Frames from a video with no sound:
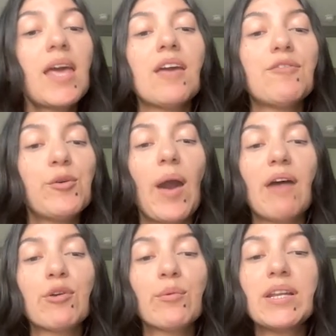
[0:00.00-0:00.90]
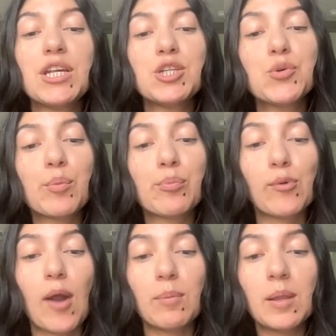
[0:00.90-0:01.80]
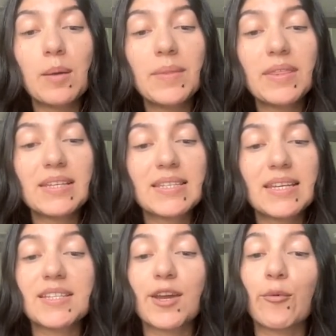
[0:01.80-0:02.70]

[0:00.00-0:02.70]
if you ever run into a problem, this is a